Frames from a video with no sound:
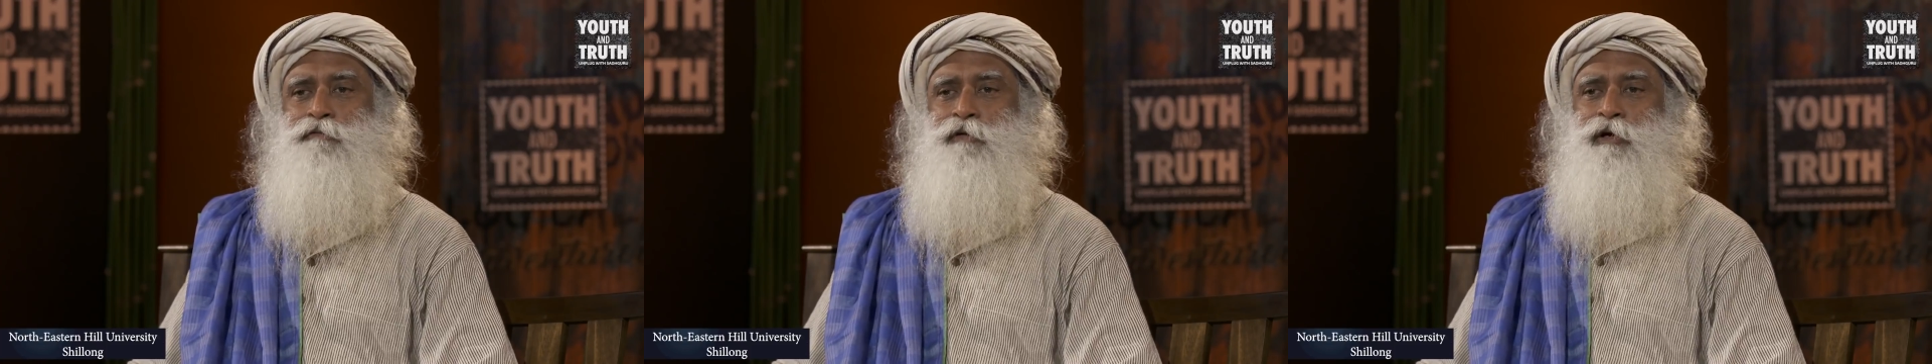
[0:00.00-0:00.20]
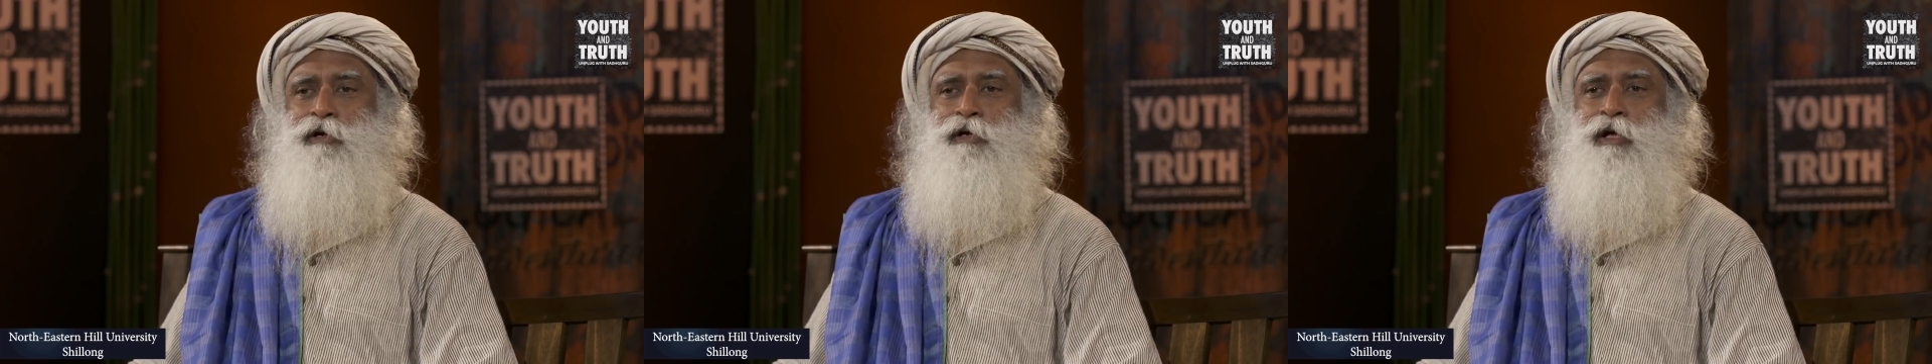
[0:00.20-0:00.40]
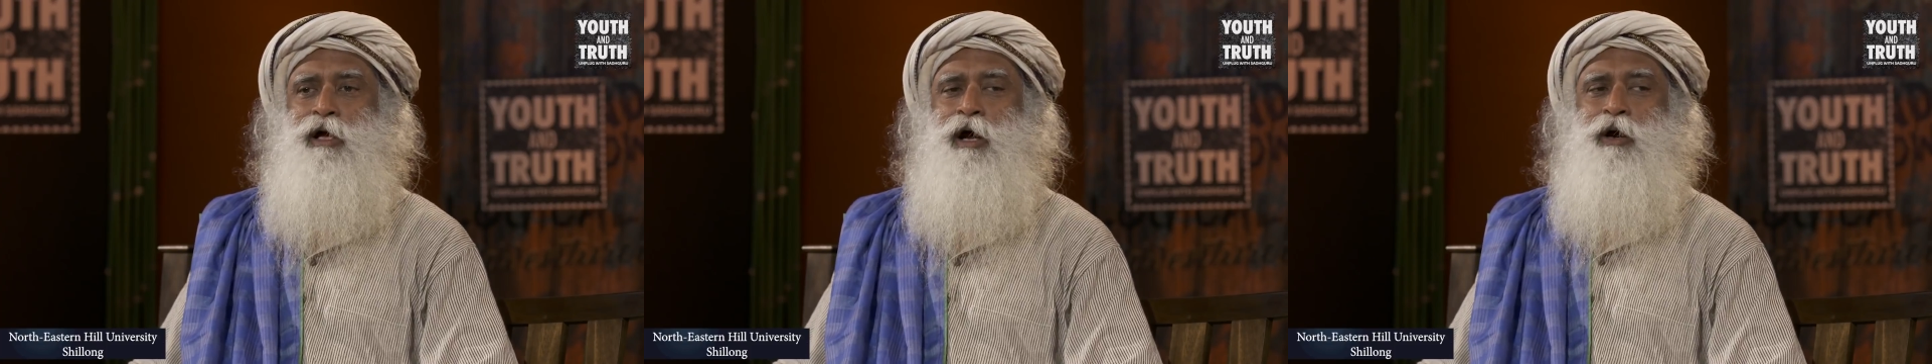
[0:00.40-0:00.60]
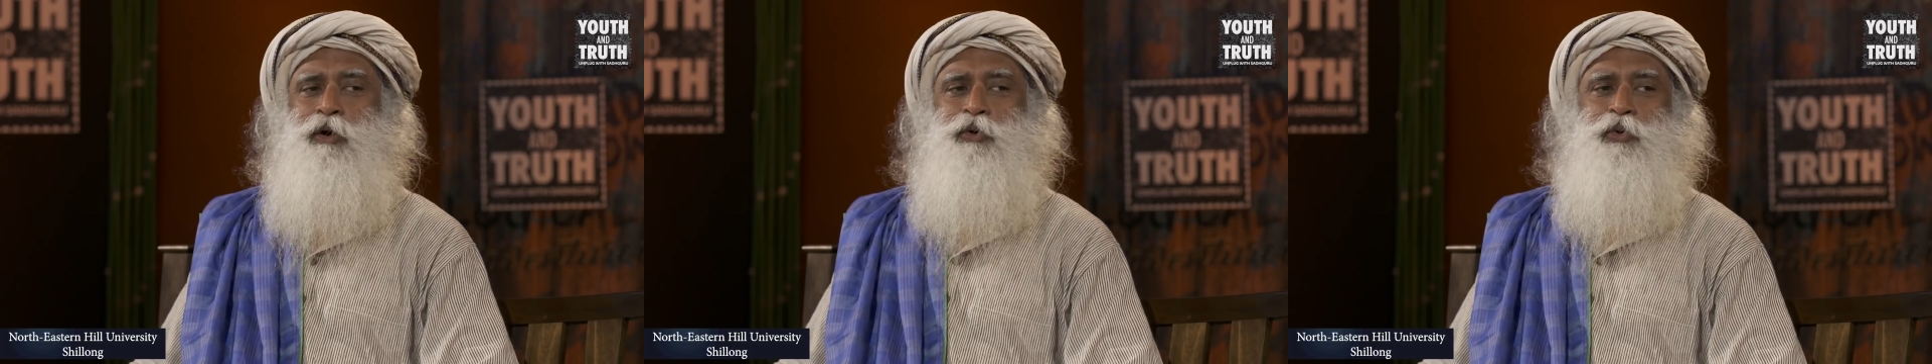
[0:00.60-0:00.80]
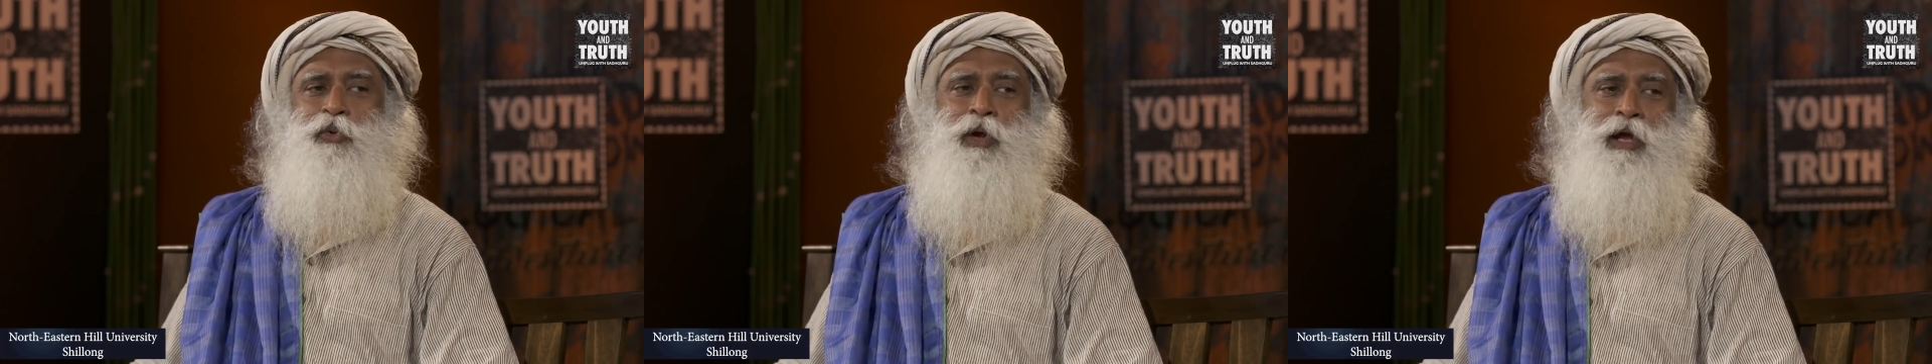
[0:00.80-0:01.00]
figured
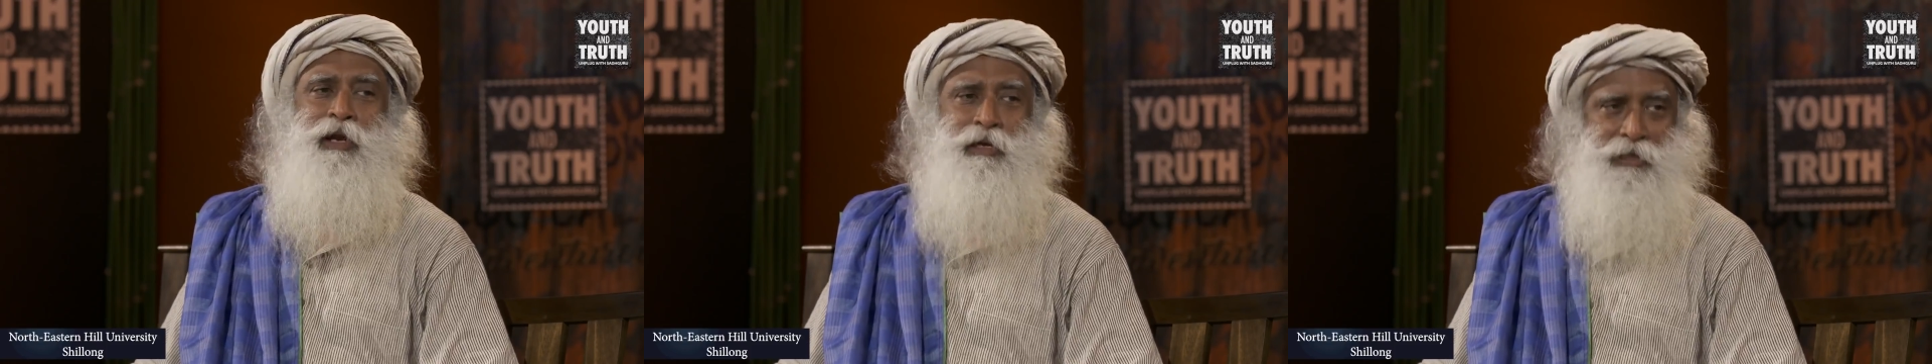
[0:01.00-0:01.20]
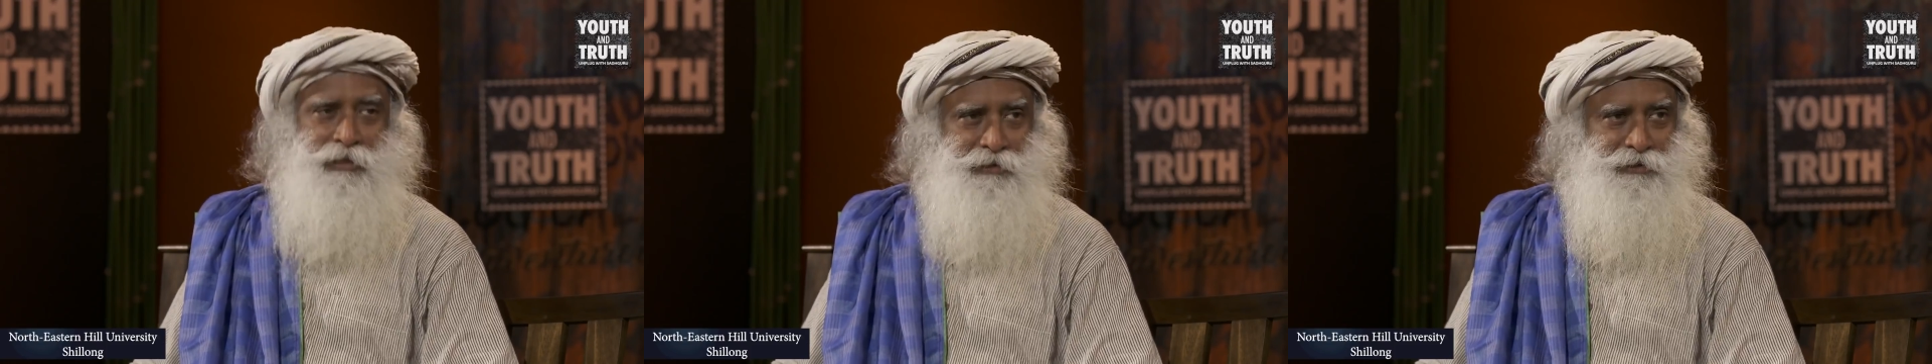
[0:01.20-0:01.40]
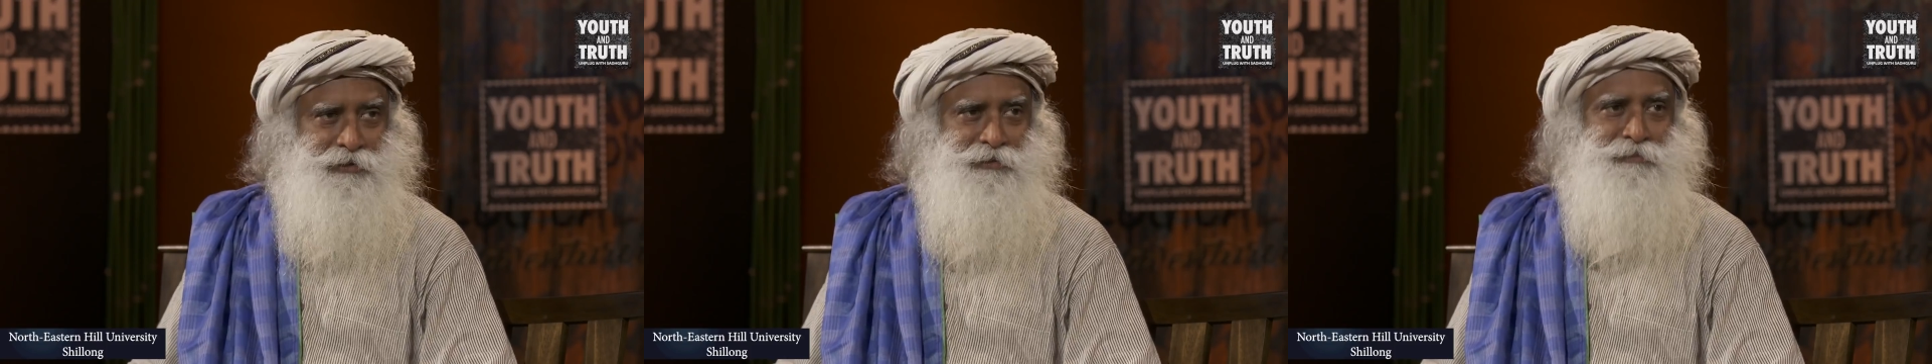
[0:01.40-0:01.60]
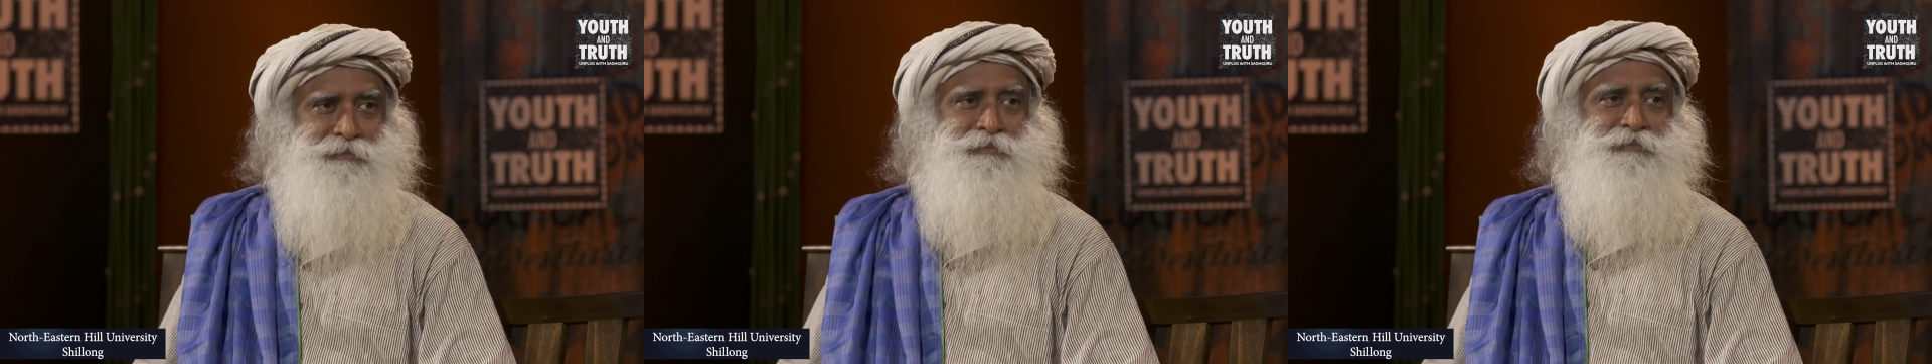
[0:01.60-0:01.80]
how to handle it.